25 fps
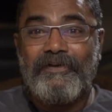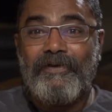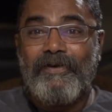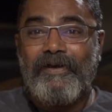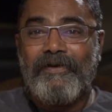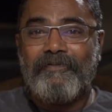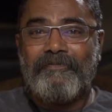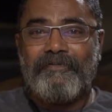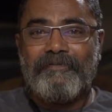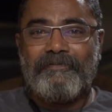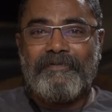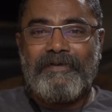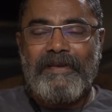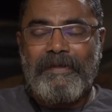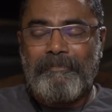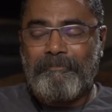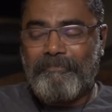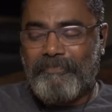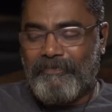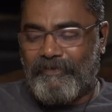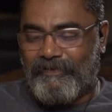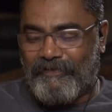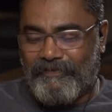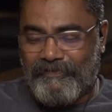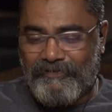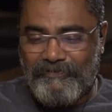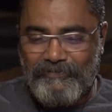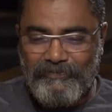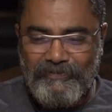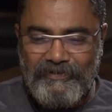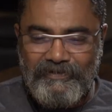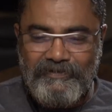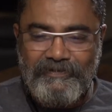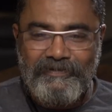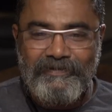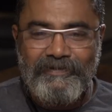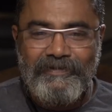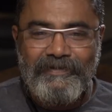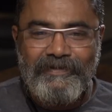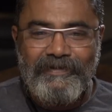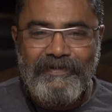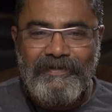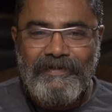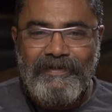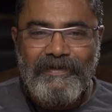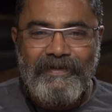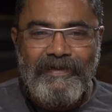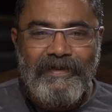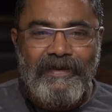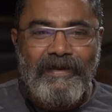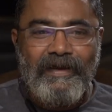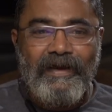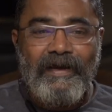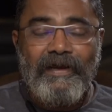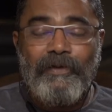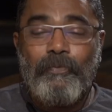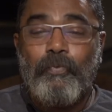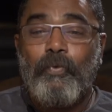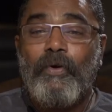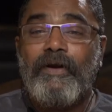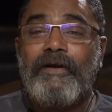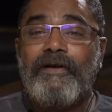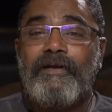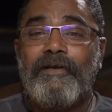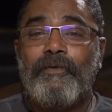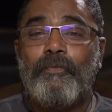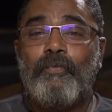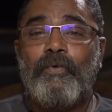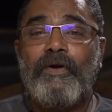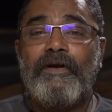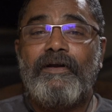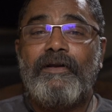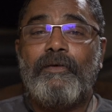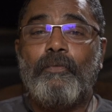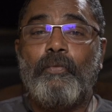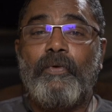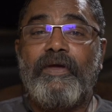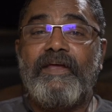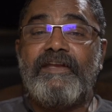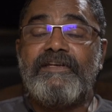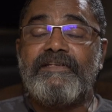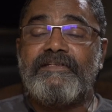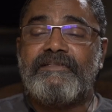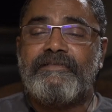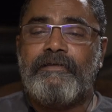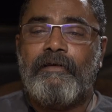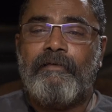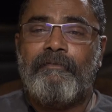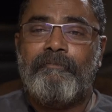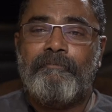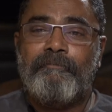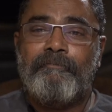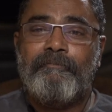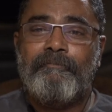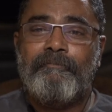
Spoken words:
Now I have a temple in Sweden. I wonder what awaits.